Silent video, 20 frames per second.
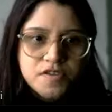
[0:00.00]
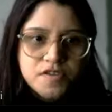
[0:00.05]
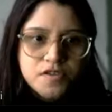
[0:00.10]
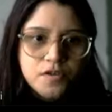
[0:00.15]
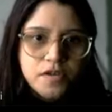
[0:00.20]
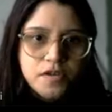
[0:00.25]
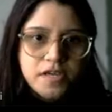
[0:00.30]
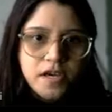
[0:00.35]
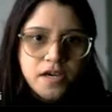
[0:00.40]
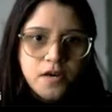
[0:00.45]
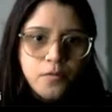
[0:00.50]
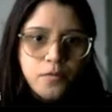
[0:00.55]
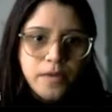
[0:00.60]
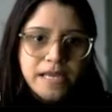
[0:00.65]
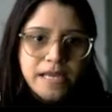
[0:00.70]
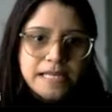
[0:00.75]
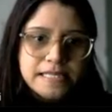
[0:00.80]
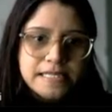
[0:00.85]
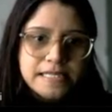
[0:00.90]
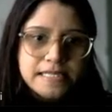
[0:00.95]
so here we
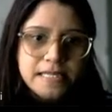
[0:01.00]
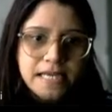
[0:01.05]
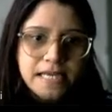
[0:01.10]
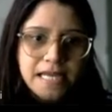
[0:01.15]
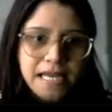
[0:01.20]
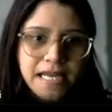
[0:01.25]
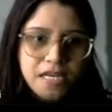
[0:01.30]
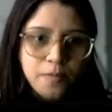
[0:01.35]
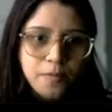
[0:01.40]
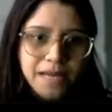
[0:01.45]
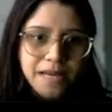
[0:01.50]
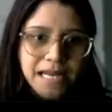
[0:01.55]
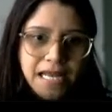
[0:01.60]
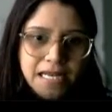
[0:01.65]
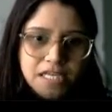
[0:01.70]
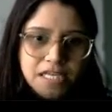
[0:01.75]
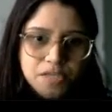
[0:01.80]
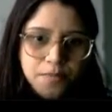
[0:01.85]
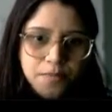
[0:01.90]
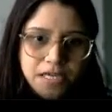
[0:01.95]
can see the
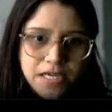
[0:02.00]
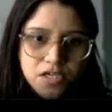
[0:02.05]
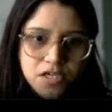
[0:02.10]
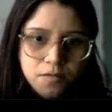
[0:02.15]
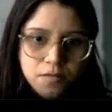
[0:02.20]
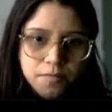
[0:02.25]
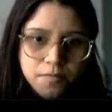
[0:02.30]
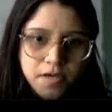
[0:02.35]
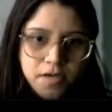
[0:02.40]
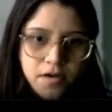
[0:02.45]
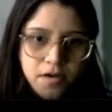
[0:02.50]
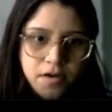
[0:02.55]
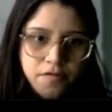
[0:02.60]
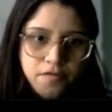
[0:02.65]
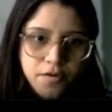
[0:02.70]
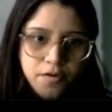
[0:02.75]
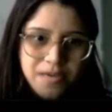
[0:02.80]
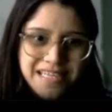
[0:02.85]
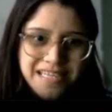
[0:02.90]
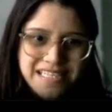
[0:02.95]
electromagnetic spectrum. Here,
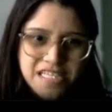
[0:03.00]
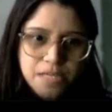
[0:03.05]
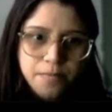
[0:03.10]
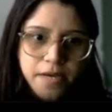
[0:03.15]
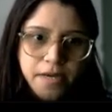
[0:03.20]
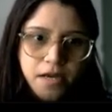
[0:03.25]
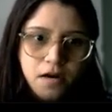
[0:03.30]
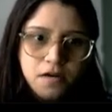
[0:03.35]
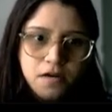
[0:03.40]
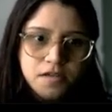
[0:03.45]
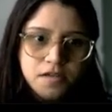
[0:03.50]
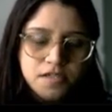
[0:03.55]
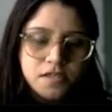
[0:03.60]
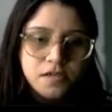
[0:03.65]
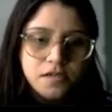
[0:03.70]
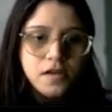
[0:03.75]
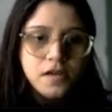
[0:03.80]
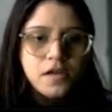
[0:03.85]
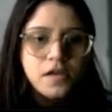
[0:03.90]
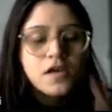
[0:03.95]
if you can see my
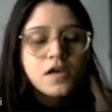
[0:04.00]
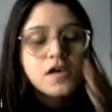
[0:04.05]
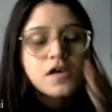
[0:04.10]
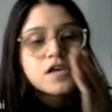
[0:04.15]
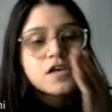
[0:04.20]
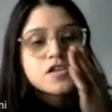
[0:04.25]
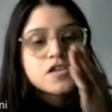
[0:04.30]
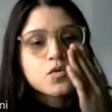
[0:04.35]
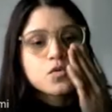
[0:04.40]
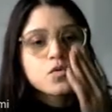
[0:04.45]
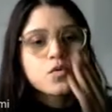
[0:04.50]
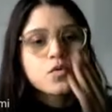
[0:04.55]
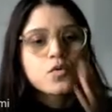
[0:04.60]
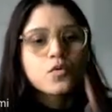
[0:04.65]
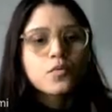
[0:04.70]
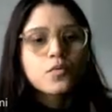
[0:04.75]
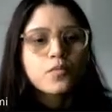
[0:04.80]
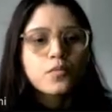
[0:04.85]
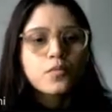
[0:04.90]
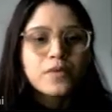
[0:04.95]
cursor,
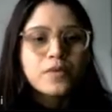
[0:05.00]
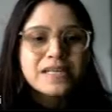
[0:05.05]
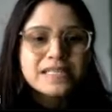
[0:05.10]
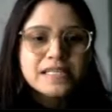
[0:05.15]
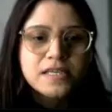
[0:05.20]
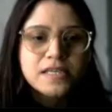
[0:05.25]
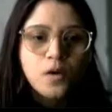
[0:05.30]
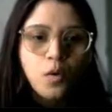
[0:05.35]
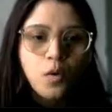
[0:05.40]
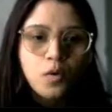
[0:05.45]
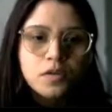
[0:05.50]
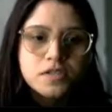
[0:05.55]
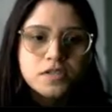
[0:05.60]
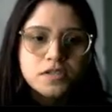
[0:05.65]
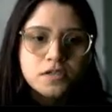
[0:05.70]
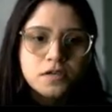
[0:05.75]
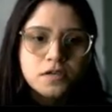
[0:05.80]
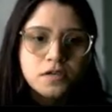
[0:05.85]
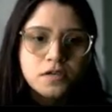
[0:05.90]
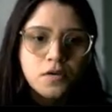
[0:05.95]
so we see all
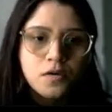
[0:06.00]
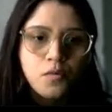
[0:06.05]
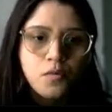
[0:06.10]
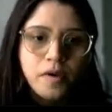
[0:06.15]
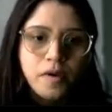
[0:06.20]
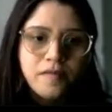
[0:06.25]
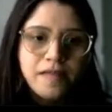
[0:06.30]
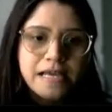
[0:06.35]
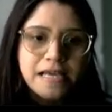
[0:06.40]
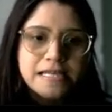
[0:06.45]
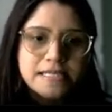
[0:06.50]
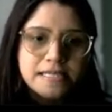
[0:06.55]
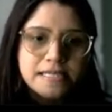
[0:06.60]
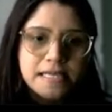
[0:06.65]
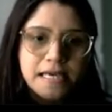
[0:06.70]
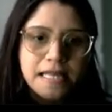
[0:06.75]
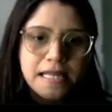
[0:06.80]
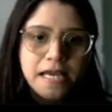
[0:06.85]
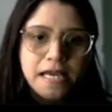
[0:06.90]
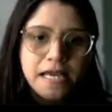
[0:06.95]
the wavelengths
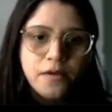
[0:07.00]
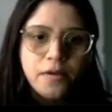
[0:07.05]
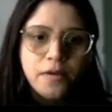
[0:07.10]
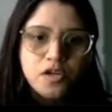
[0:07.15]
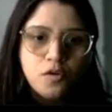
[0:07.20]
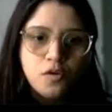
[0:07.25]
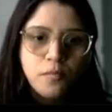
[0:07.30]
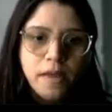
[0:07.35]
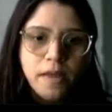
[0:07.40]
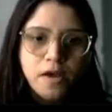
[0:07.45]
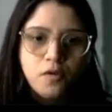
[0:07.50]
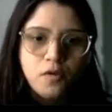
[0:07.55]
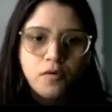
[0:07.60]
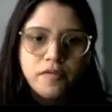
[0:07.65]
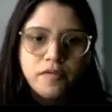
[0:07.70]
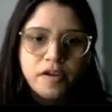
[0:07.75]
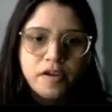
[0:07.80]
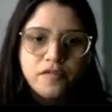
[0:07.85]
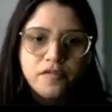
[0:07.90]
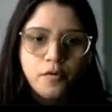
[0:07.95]
here, like radio,
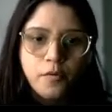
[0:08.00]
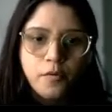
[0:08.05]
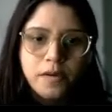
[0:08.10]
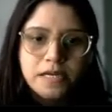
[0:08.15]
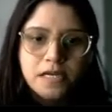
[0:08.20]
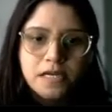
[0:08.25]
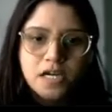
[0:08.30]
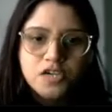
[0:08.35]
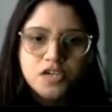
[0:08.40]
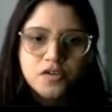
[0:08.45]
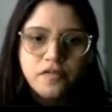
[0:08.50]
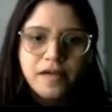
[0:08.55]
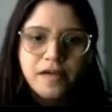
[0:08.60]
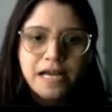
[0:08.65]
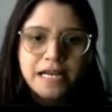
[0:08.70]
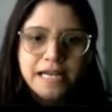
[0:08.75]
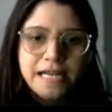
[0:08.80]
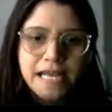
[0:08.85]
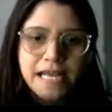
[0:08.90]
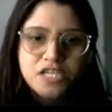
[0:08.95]
microwave, infrared,
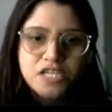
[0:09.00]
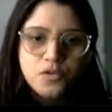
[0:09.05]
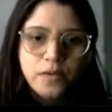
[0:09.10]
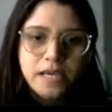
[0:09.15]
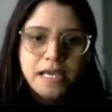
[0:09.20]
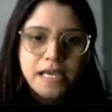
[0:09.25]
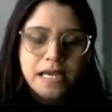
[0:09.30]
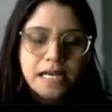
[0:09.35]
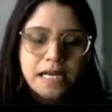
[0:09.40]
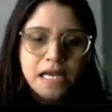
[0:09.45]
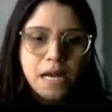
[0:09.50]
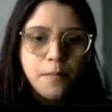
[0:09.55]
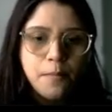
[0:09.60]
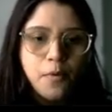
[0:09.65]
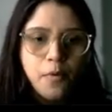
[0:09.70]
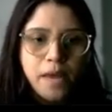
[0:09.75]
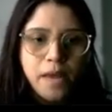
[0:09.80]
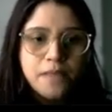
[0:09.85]
ultraviolet, X-ray, and gamma